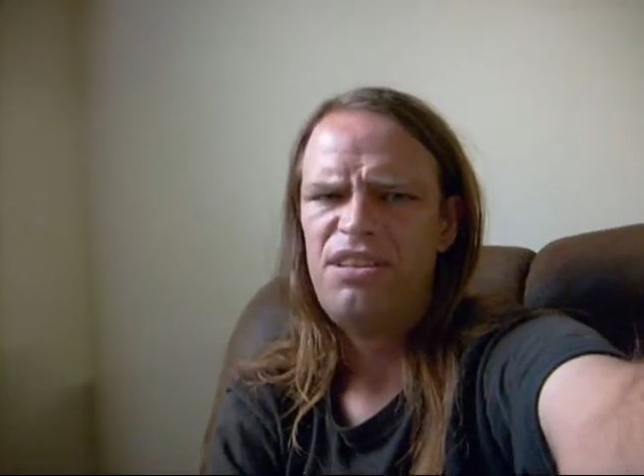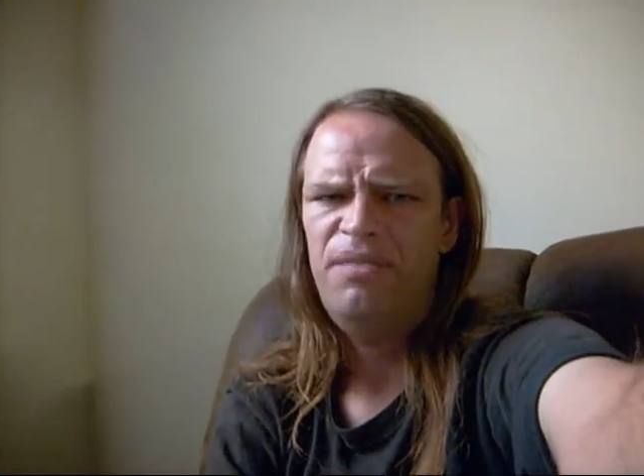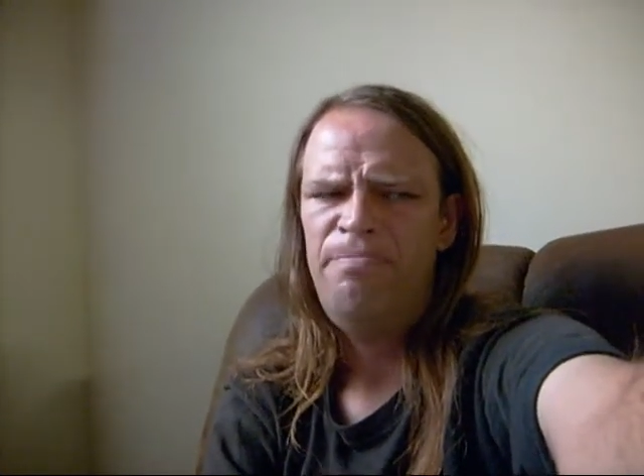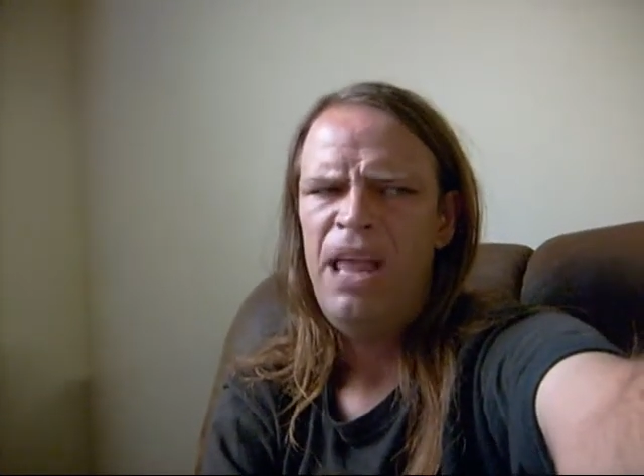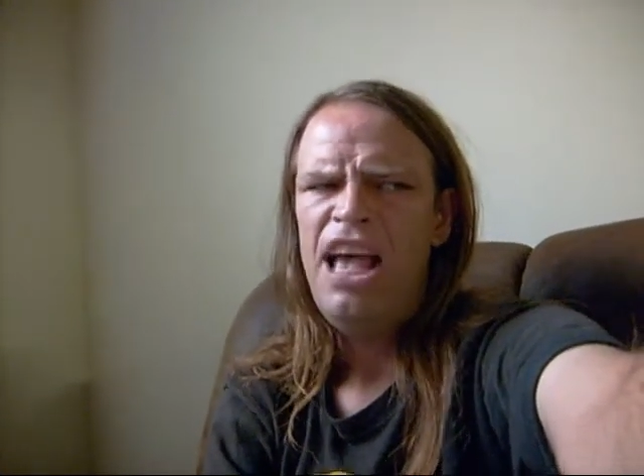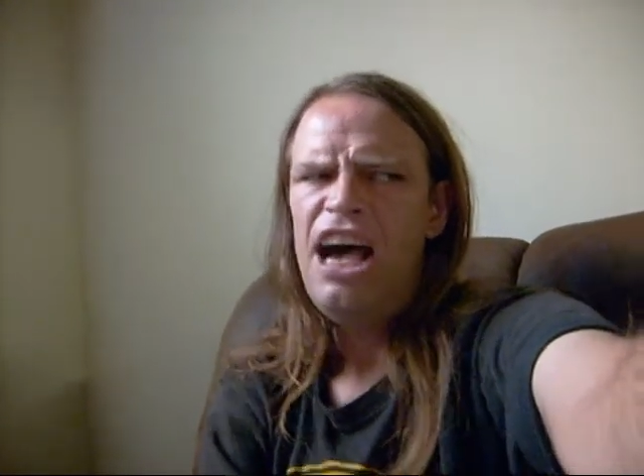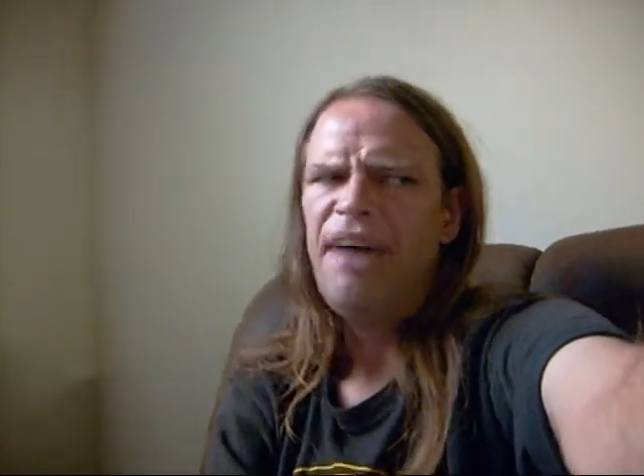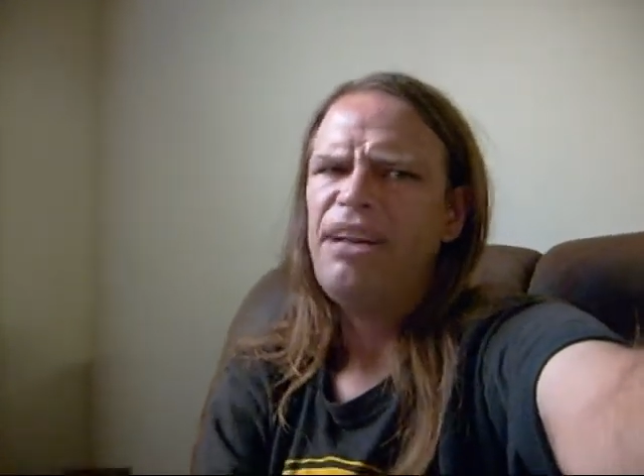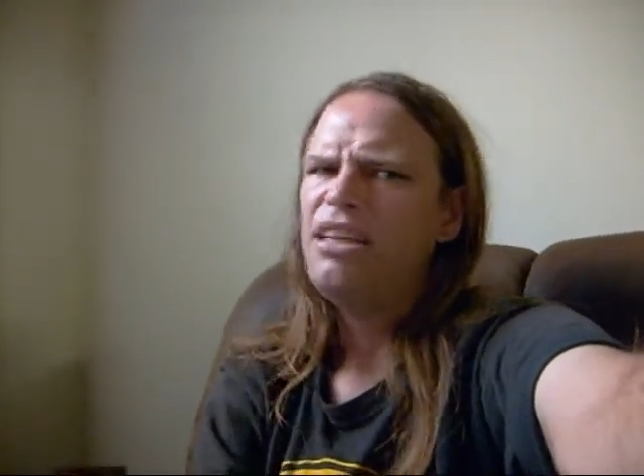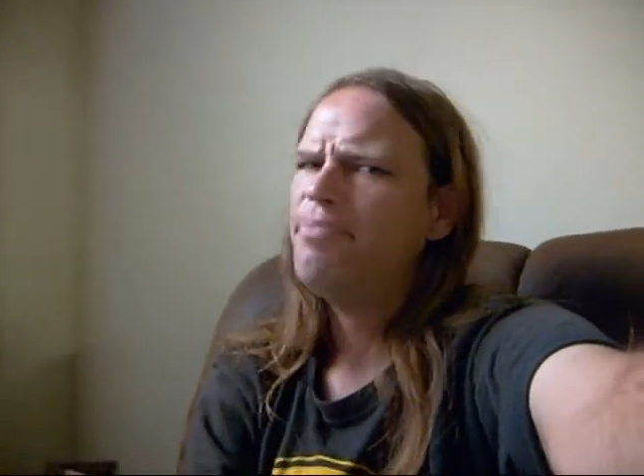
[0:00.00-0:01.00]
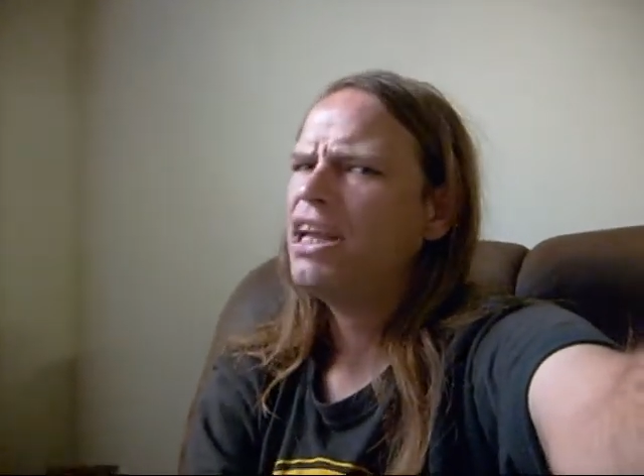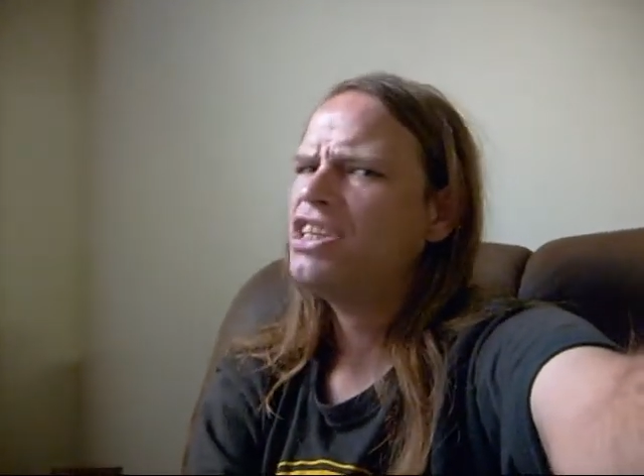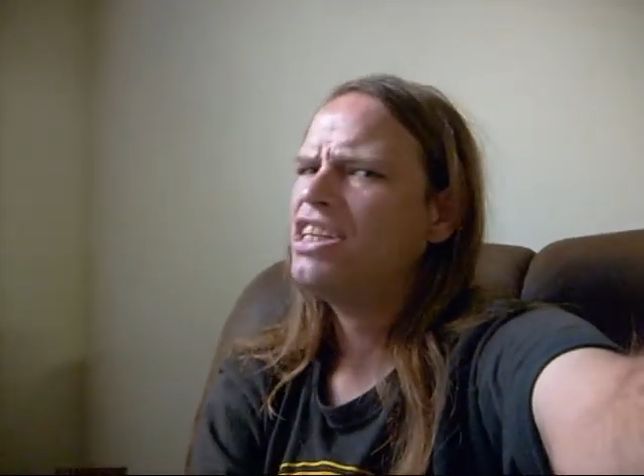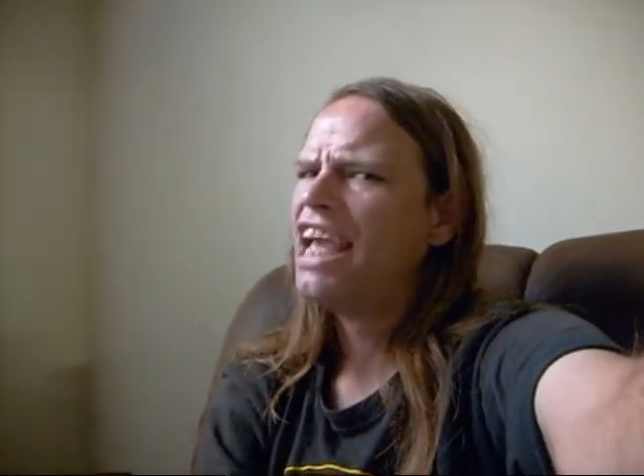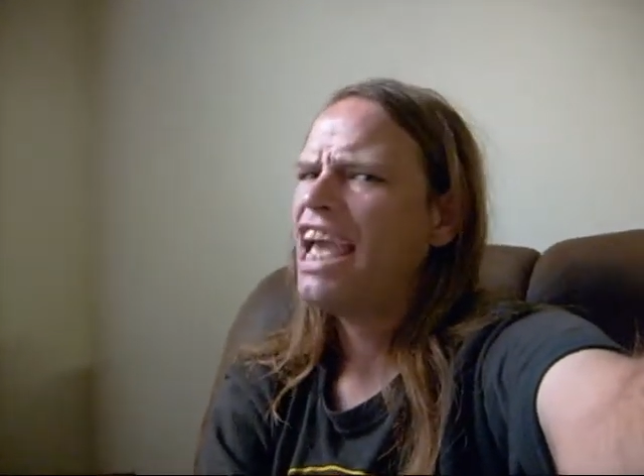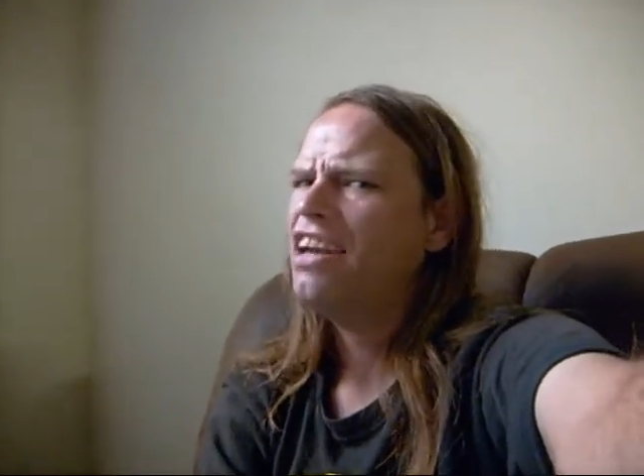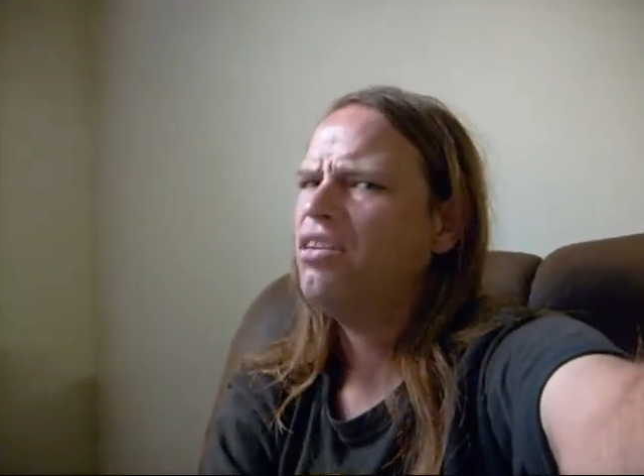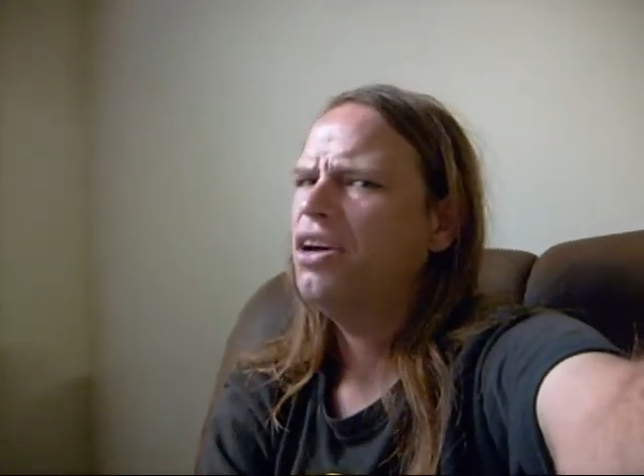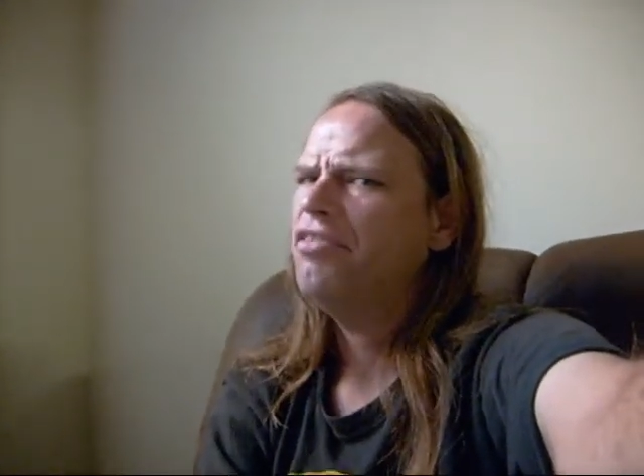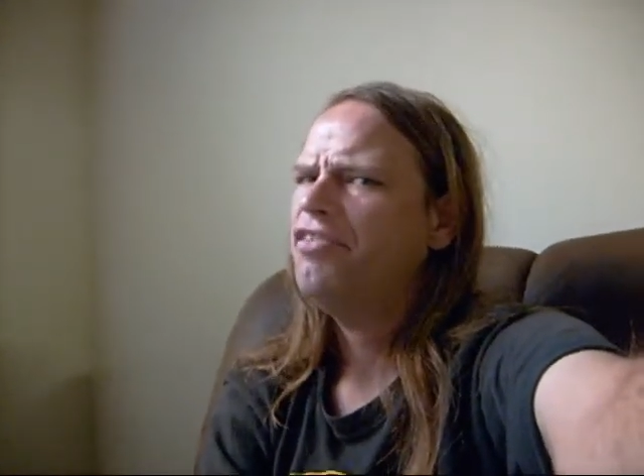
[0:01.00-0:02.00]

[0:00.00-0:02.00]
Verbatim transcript: Um, I'm not the biggest cantaloupe